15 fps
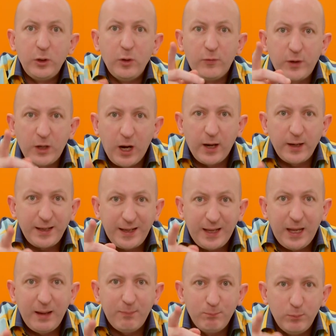You've got to
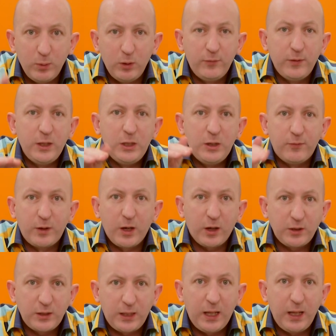keep moving. You've
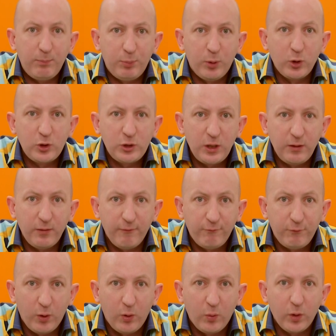got to keep pushing
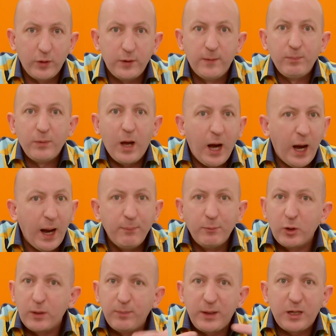forward.
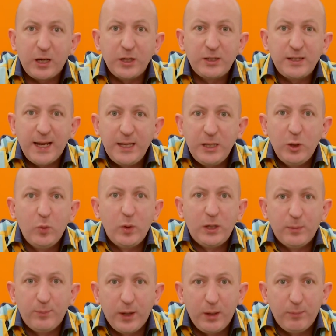I'm going to be
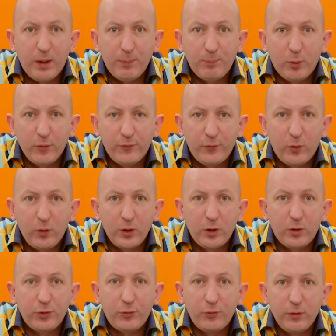continuing to build my
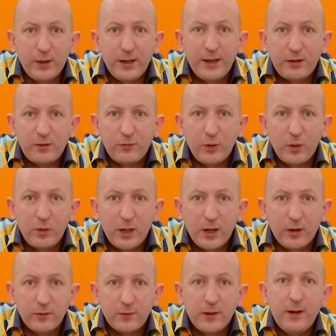portfolio through the next few
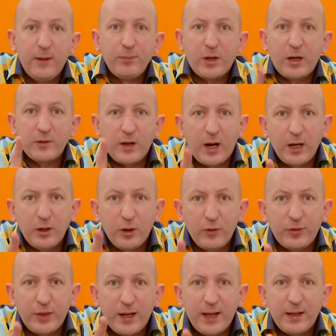years because I
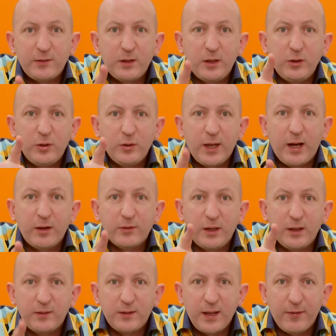learned the lesson in
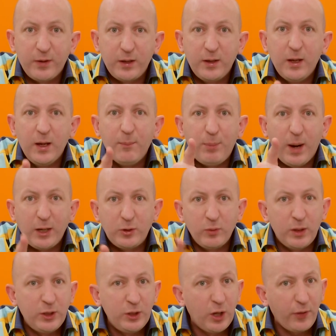2007 by
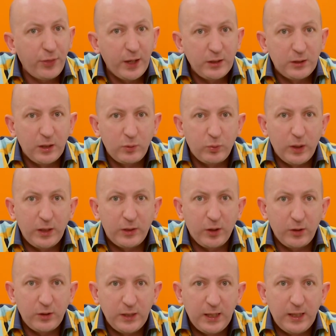doing nothing till
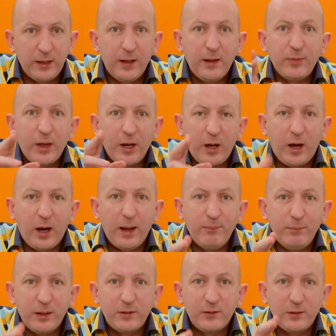2013 that I
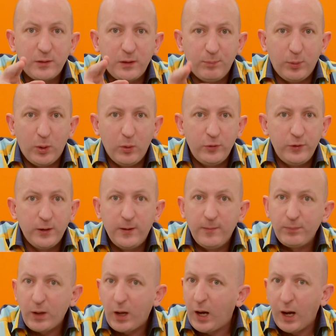missed the boat.
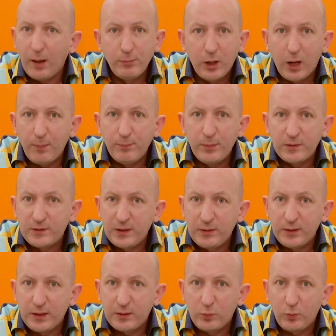I'm not
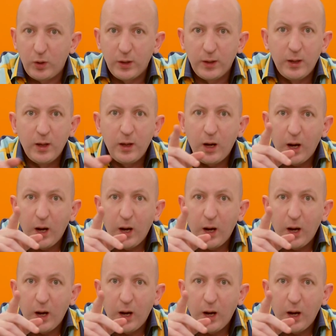missing this one.